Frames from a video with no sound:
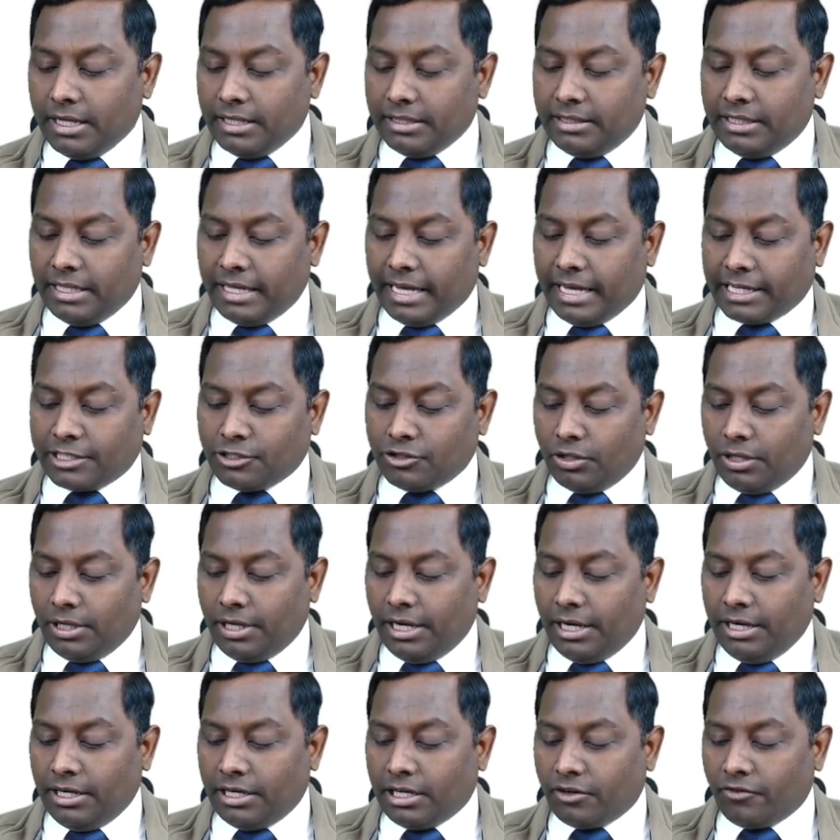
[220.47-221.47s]
they actually
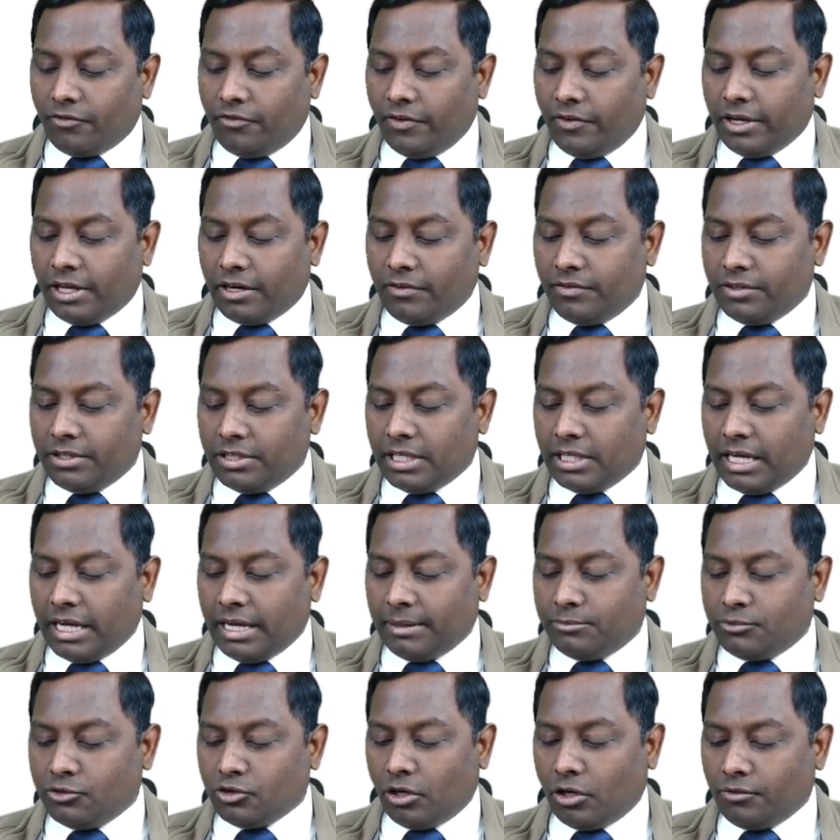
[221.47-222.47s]
interfere with the
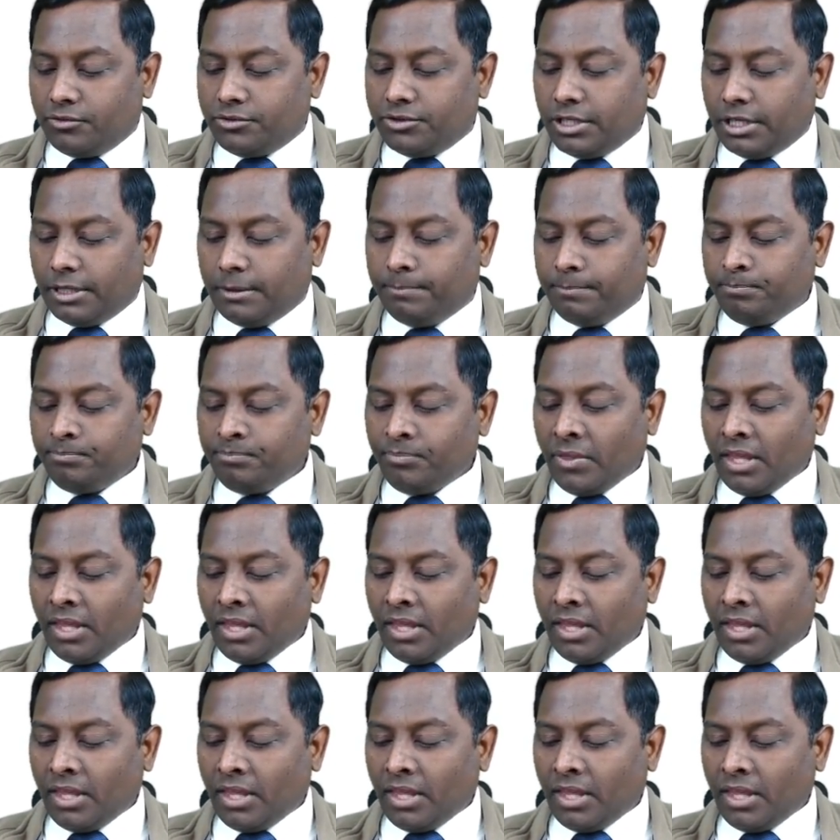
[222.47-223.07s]
absorption,